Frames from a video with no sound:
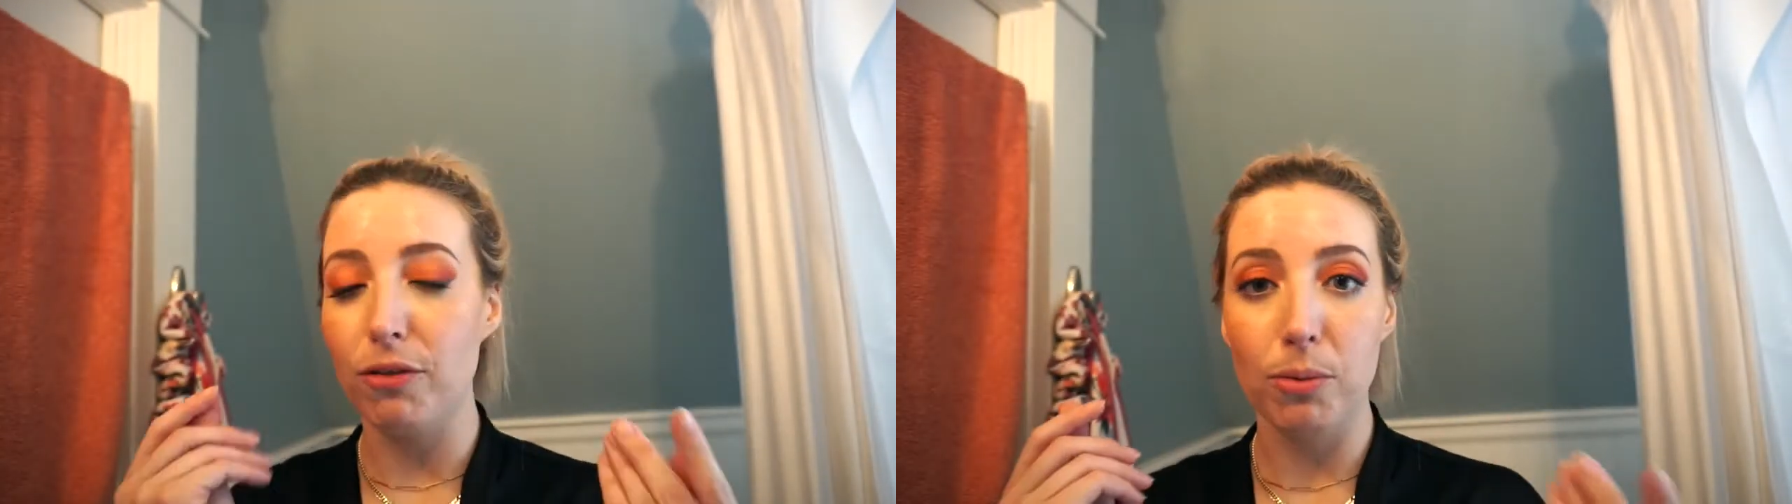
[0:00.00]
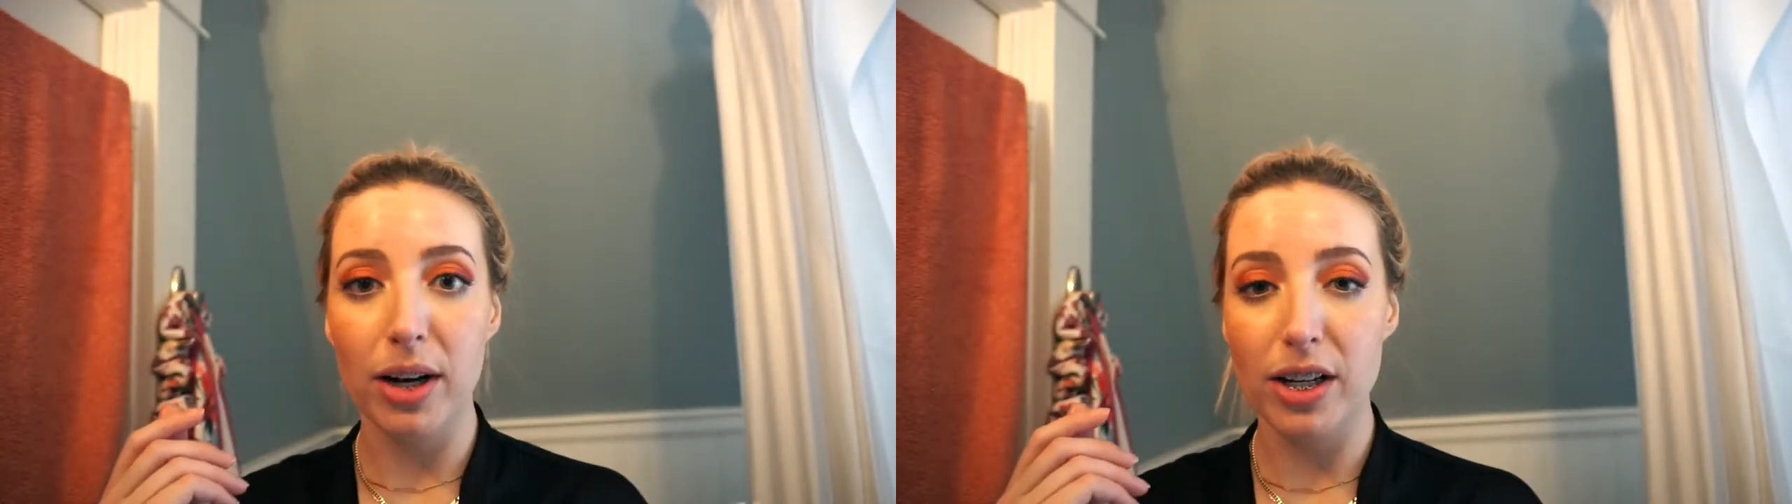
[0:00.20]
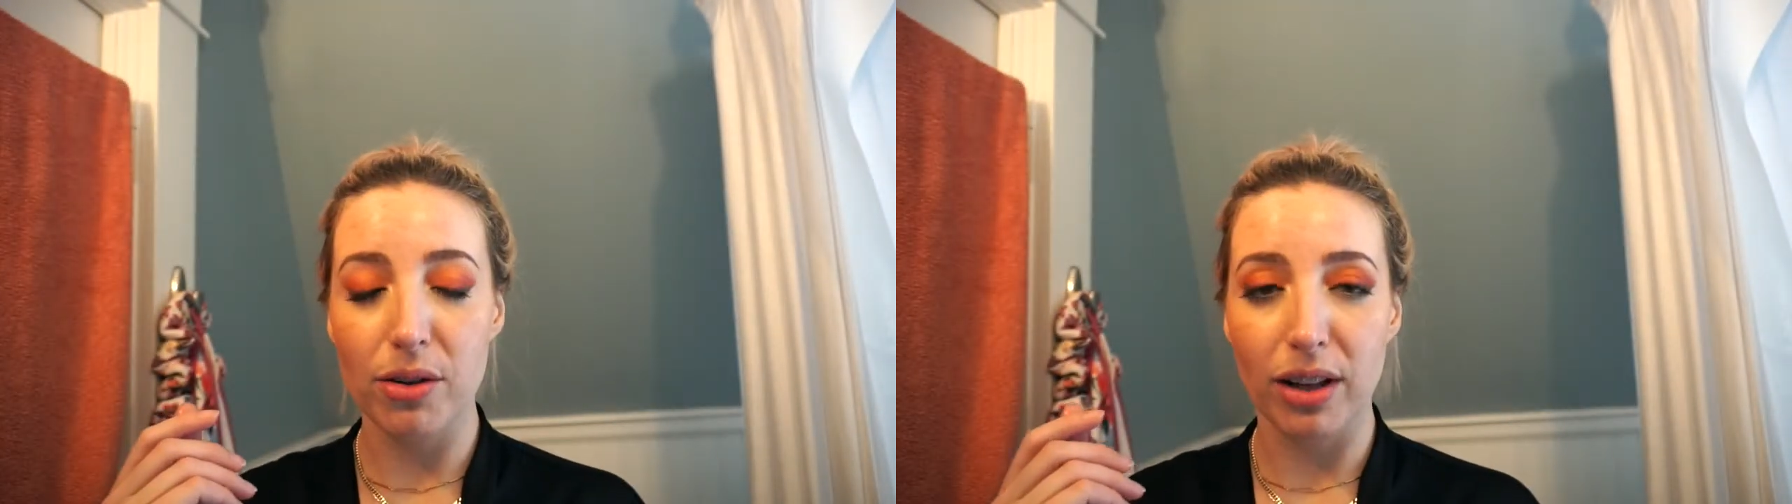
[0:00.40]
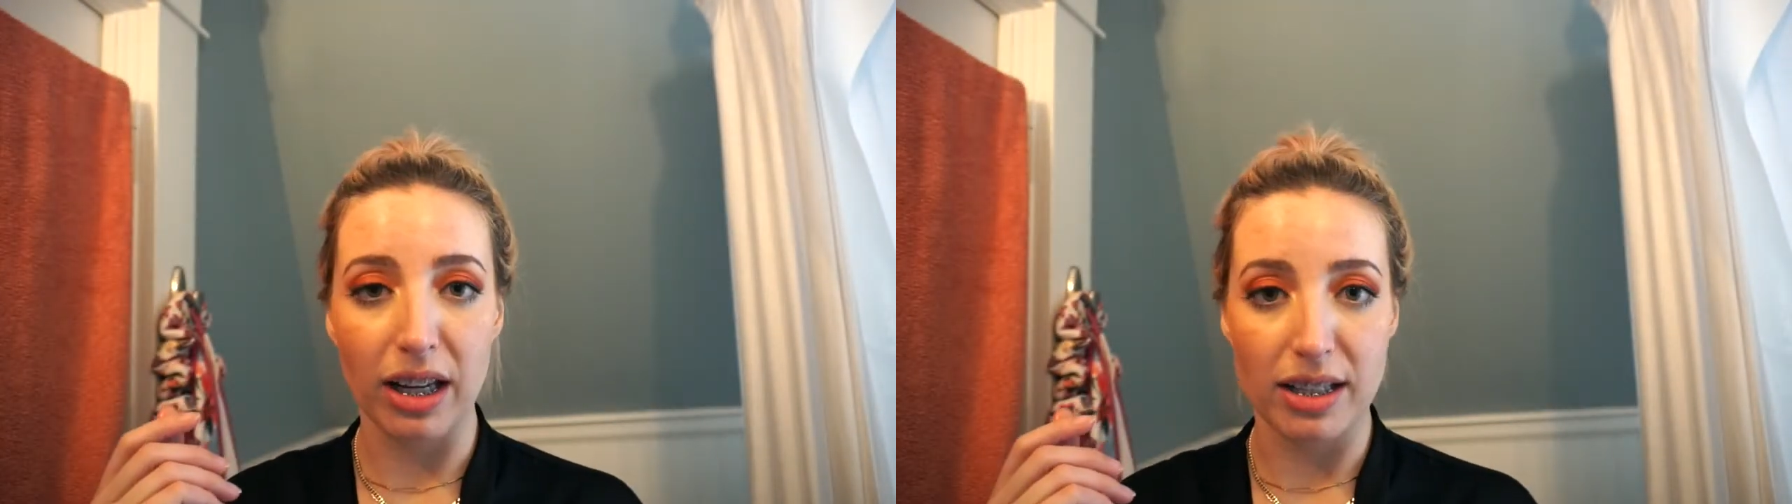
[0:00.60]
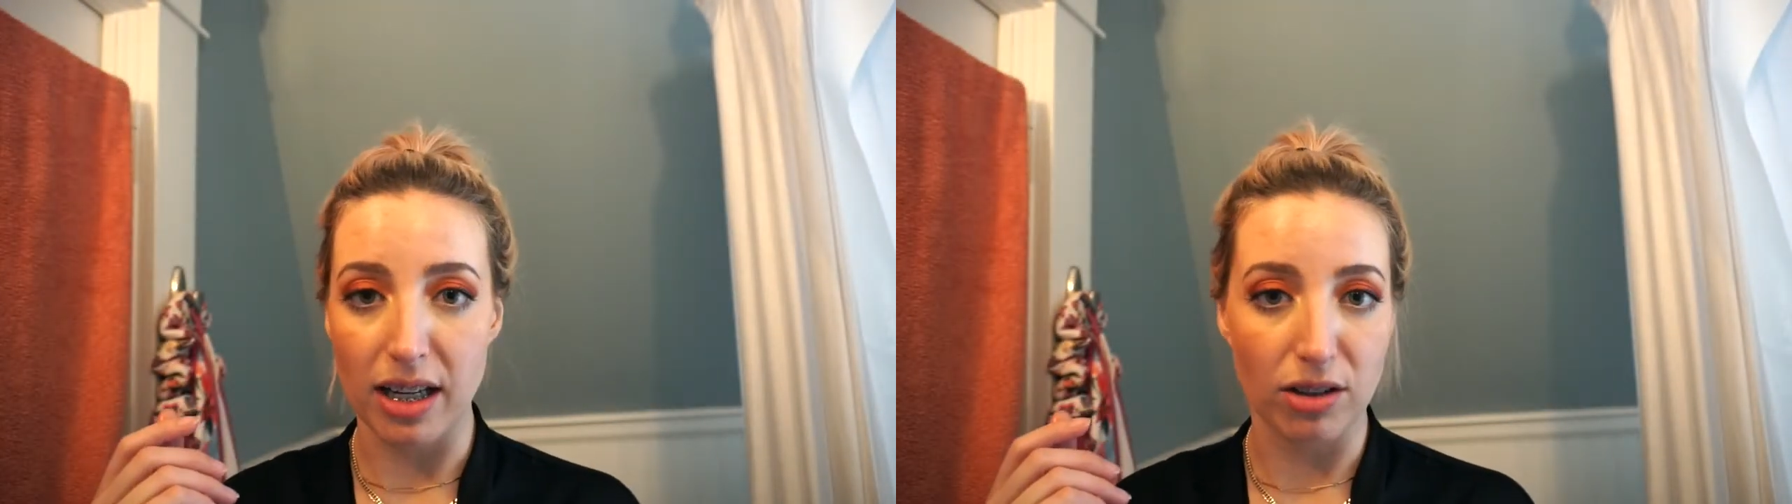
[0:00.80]
for one, I don't think
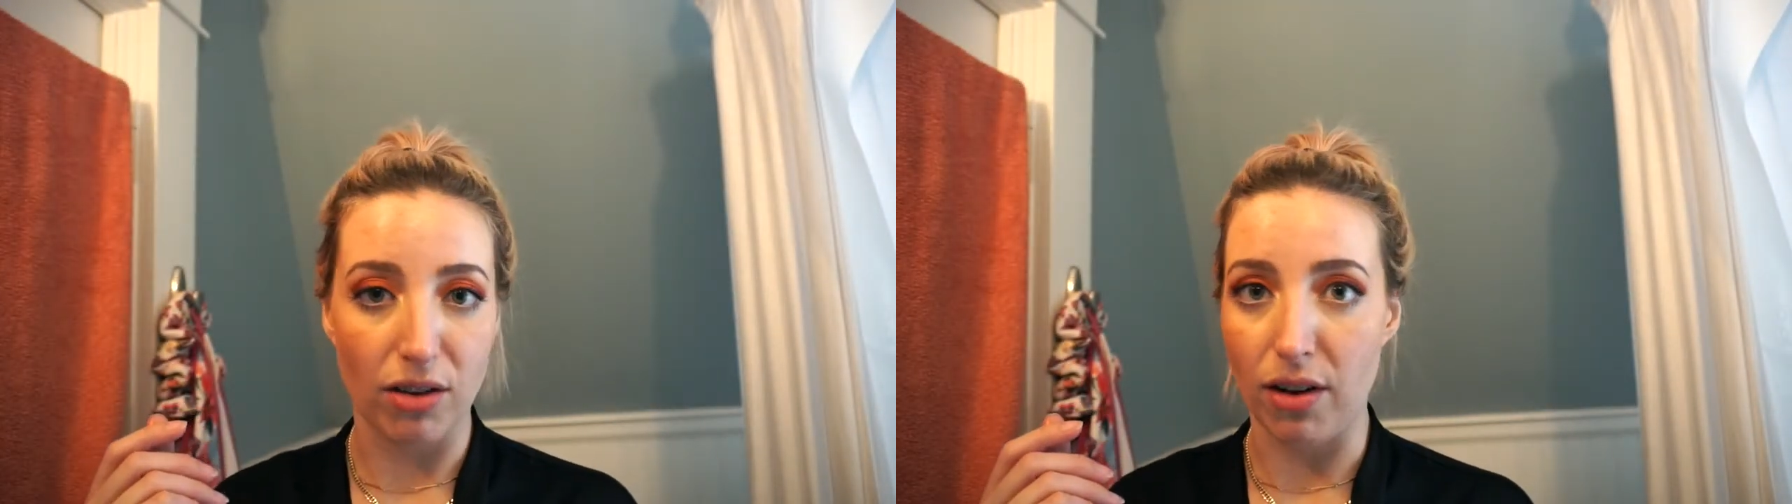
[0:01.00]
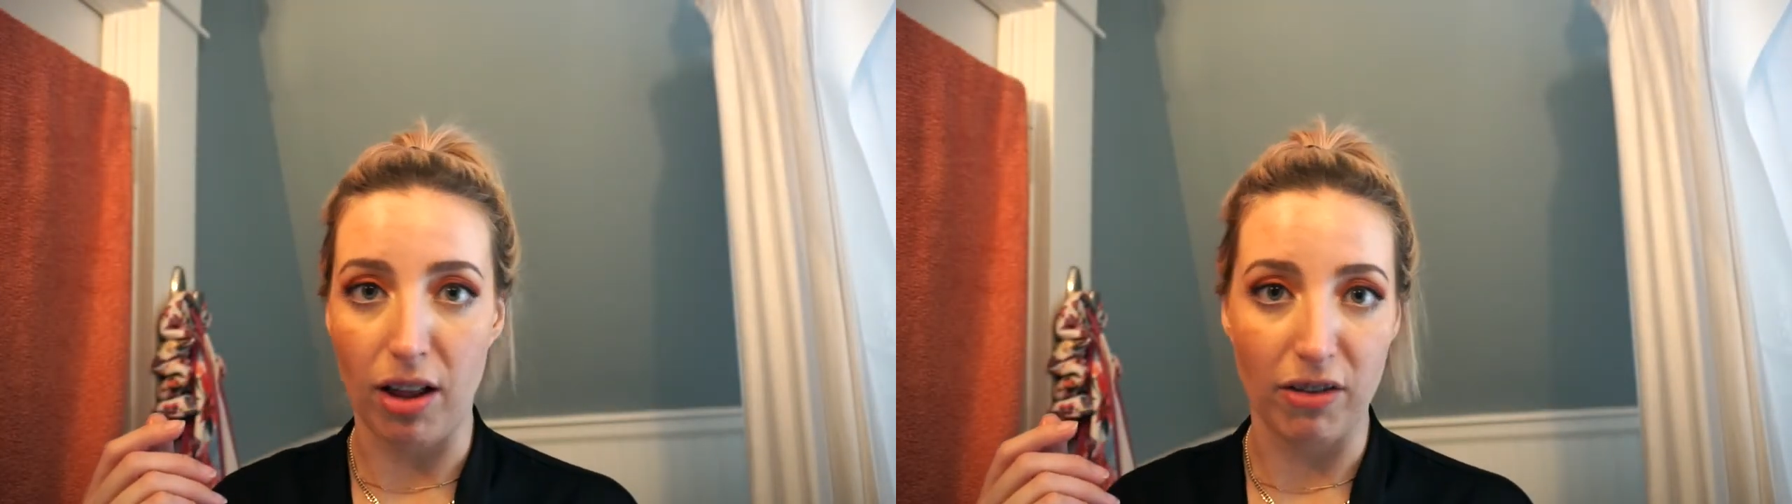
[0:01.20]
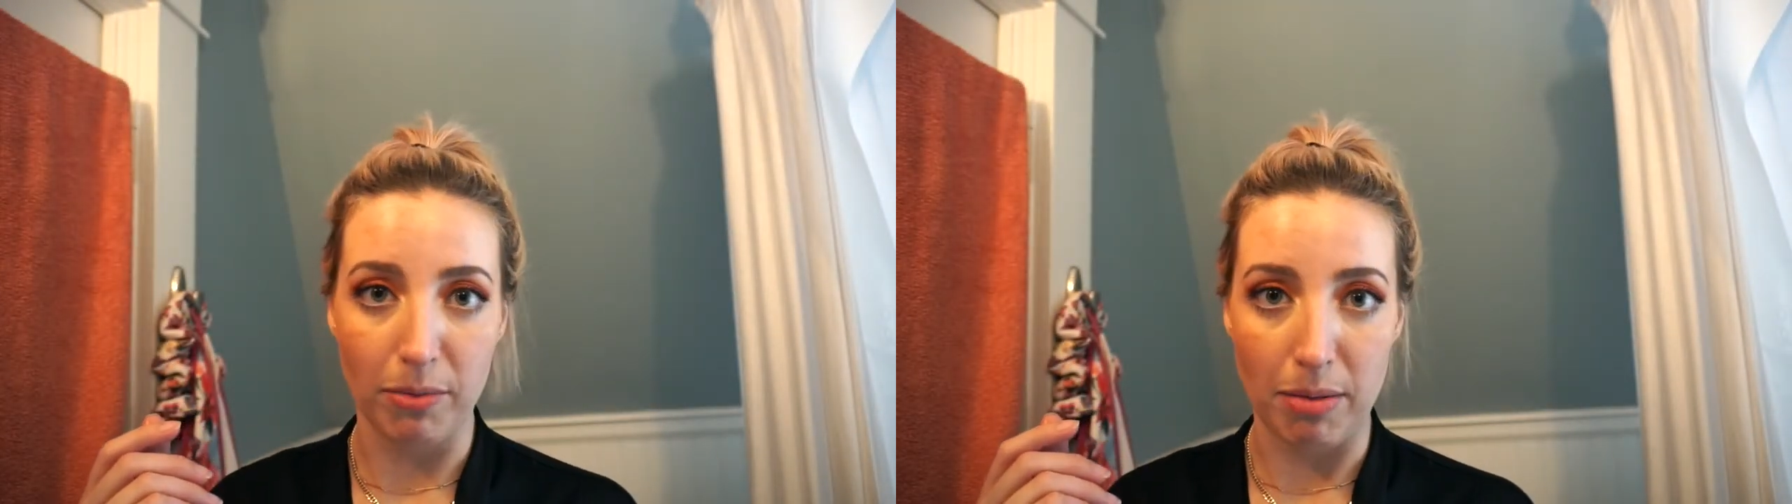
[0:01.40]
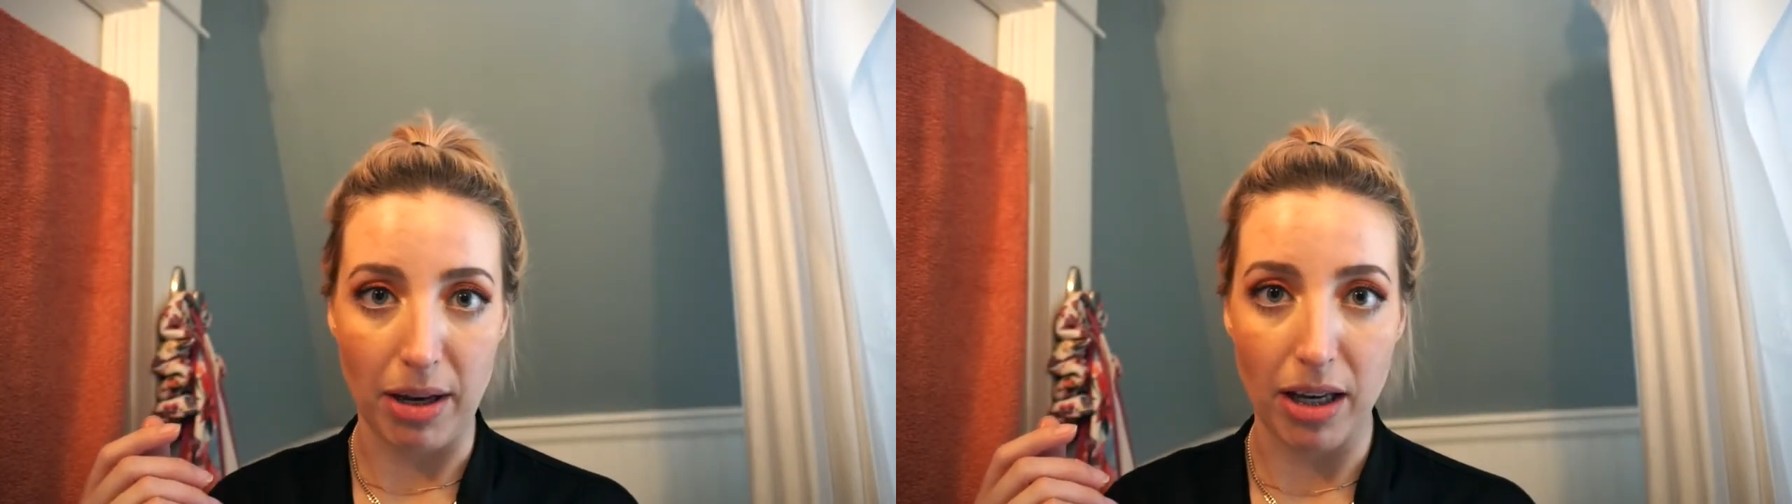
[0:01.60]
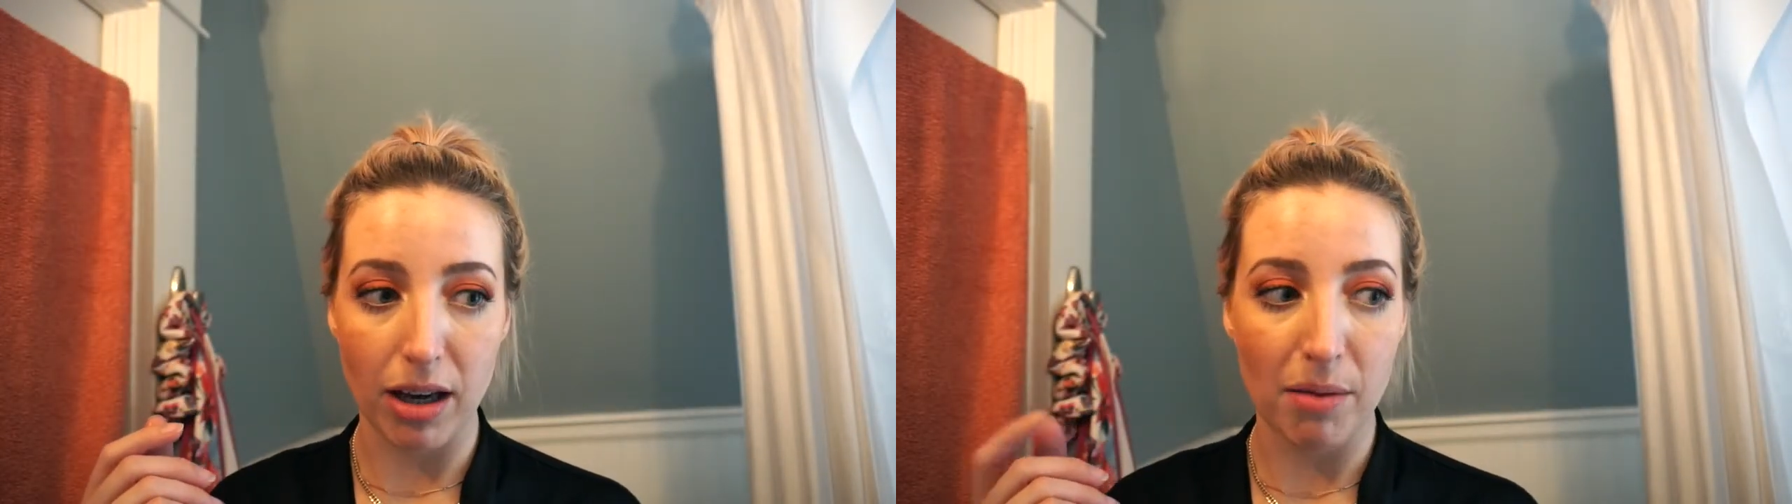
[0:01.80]
it takes off all of my
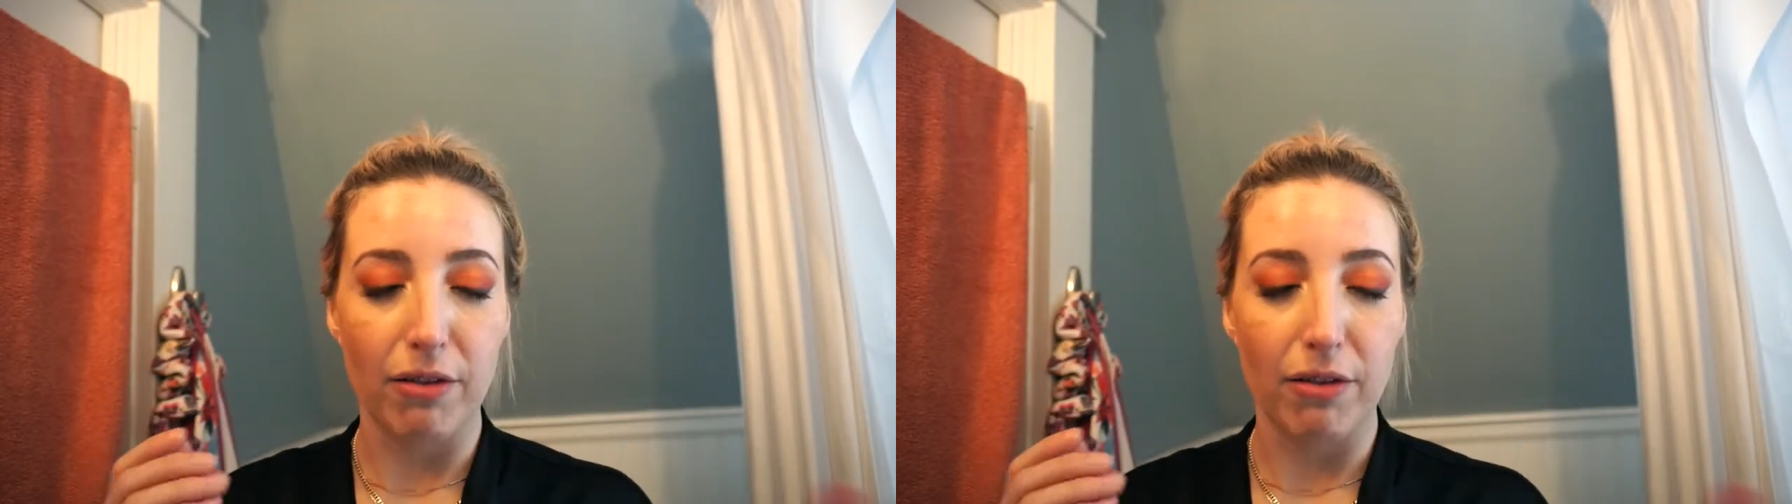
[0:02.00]
makeup.